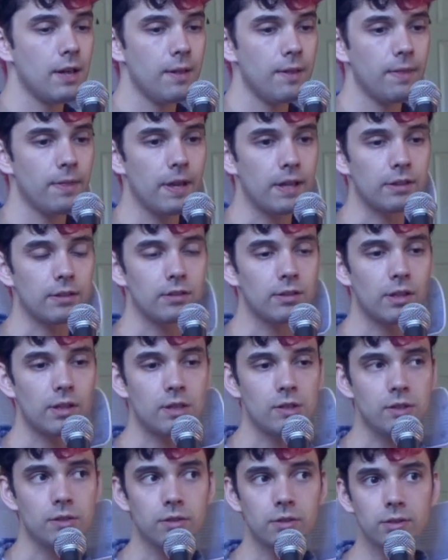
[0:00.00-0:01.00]
that
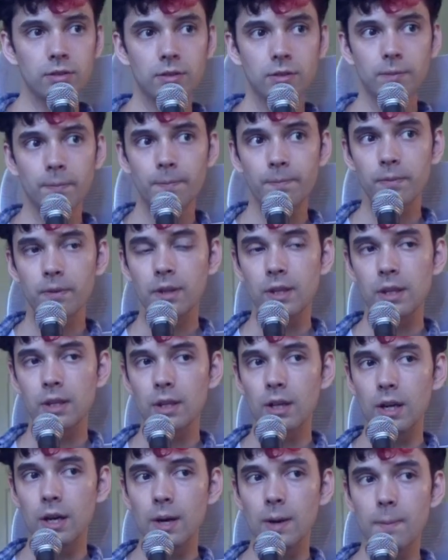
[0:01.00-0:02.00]
sells
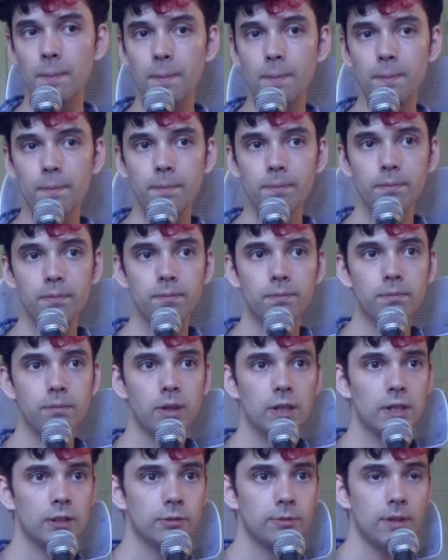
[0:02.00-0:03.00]

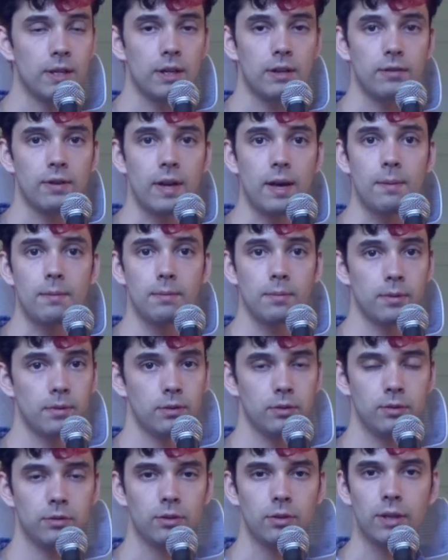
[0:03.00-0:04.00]
products made out of hemp.
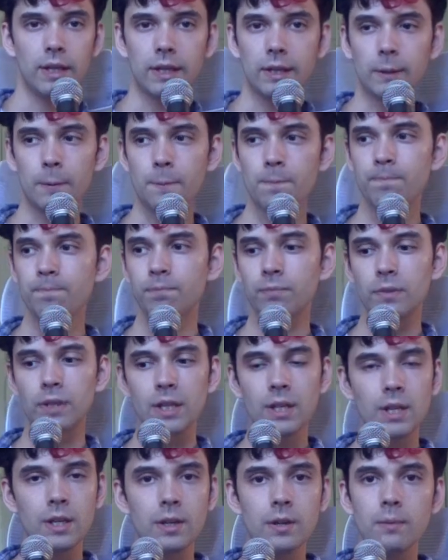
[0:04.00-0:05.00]
So like
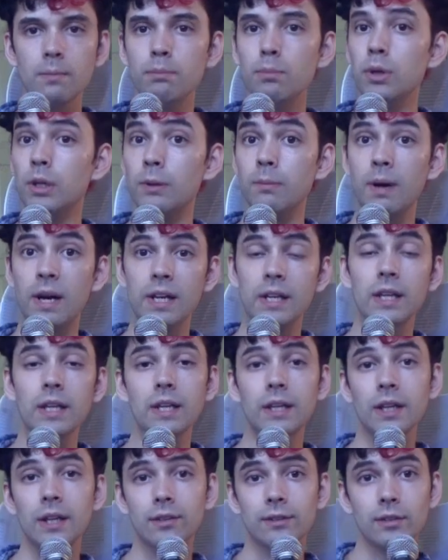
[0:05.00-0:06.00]

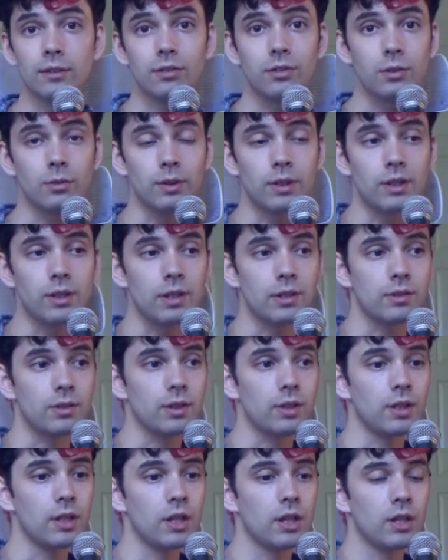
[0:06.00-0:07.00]
bookbinding accessories
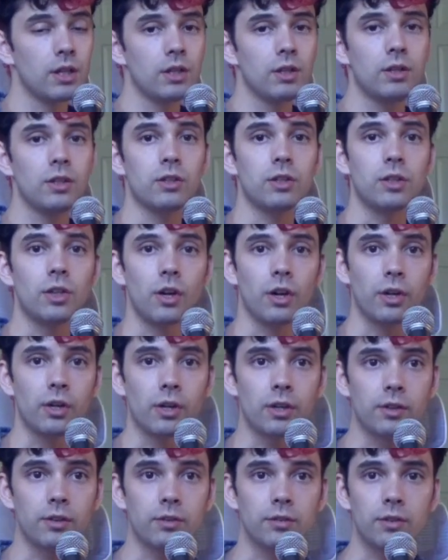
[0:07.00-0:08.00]
and
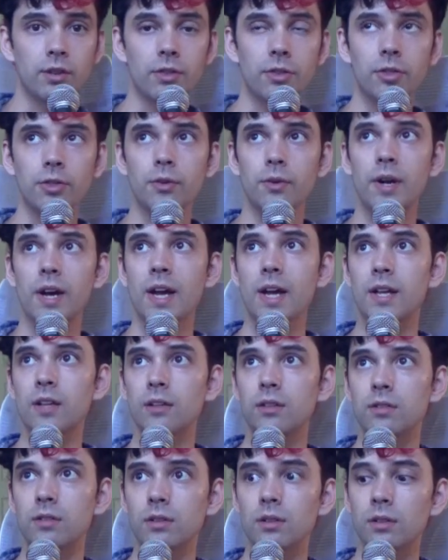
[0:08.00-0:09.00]
yarns and
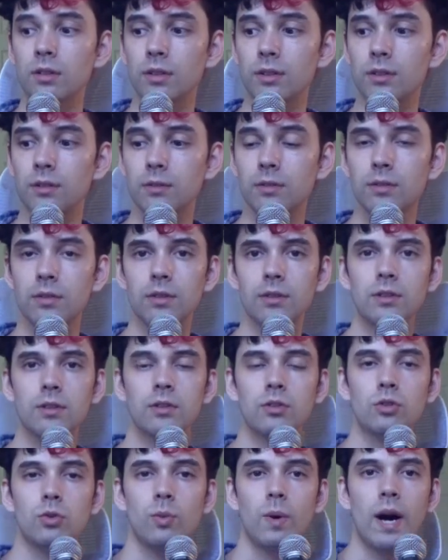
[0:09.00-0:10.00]
threads and
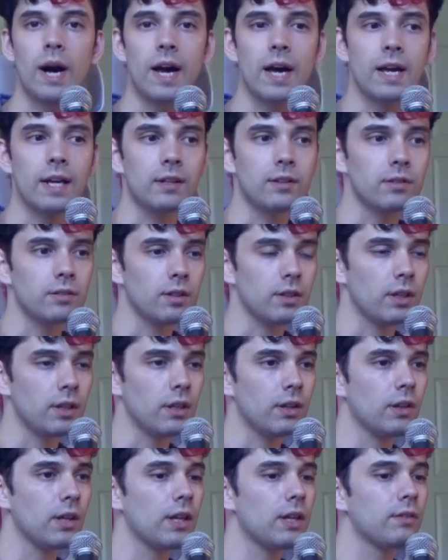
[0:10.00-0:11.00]
twines and
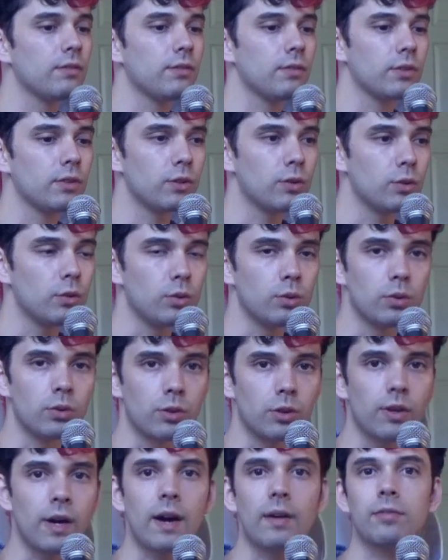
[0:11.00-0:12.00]
a lot of cool
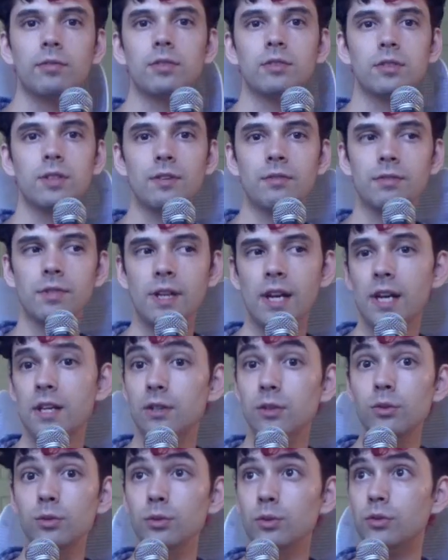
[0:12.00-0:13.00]
craft stuff that I
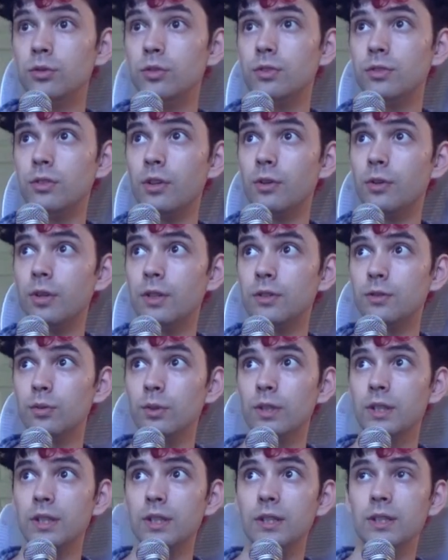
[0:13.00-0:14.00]
use. So it's
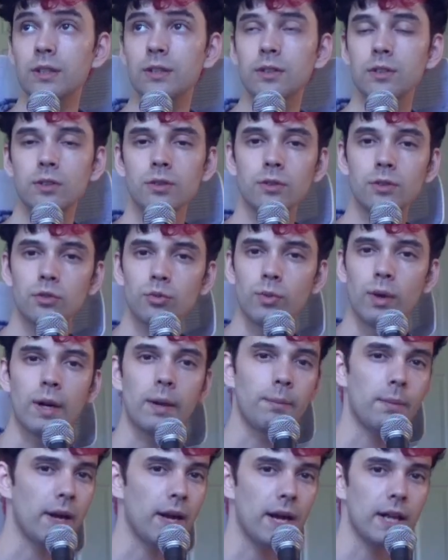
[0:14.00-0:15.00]
right
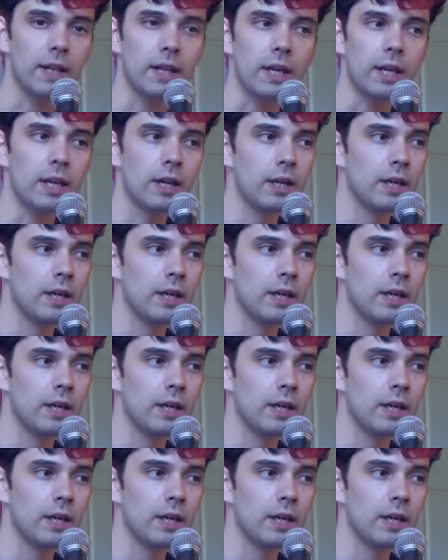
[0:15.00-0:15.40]
up my alley.